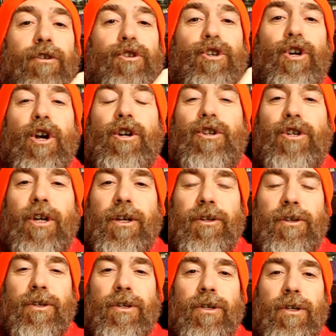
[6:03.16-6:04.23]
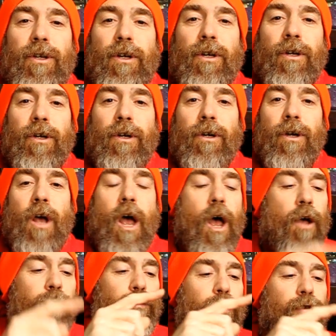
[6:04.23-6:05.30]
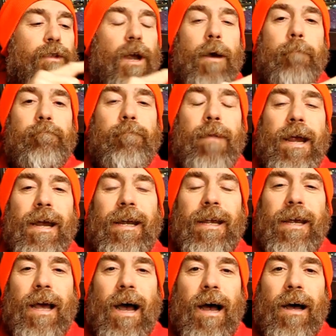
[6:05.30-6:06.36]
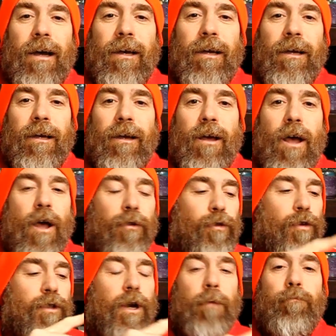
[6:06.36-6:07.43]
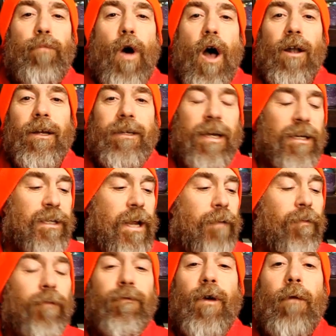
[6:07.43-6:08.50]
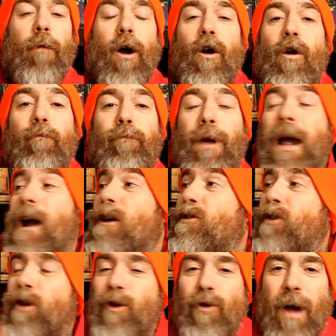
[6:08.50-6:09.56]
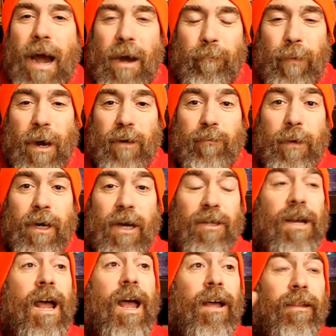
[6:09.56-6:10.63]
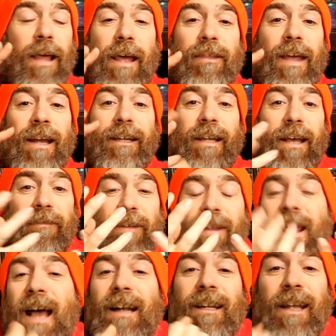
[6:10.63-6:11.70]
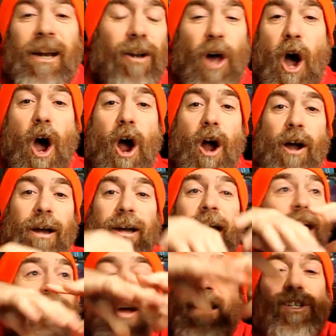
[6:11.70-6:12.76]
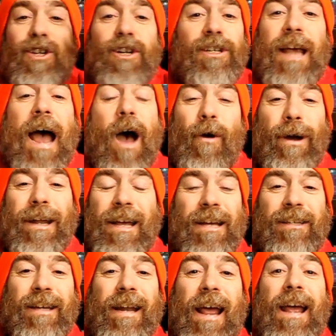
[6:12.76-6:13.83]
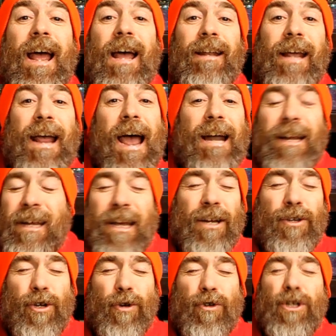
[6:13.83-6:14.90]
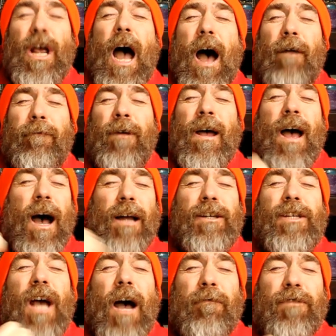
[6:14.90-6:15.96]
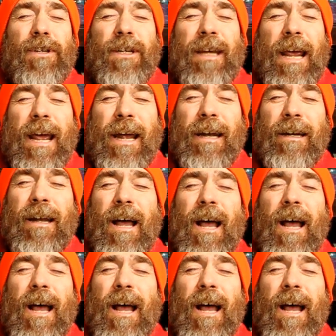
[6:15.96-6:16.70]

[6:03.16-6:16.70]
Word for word: churches, through their media, through their politics, even from our own parents and grandparents, because they, they lived in that little R, and that's just how it is. And they, they had to get you tough, a tough skin